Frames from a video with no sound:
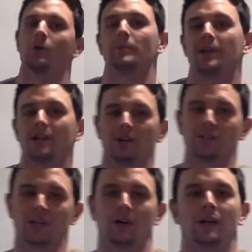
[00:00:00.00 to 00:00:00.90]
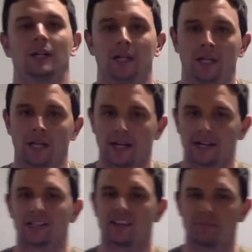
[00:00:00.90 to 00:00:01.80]
equipment here, so I'm
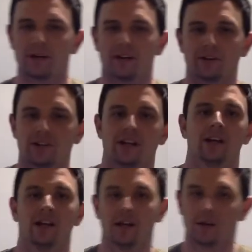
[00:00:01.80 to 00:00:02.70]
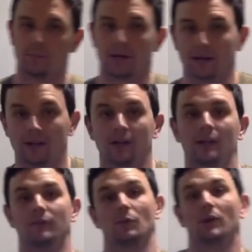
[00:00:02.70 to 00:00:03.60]
gonna save my energy. But
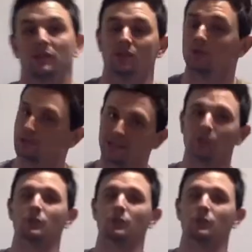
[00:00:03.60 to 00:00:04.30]
if you want to, get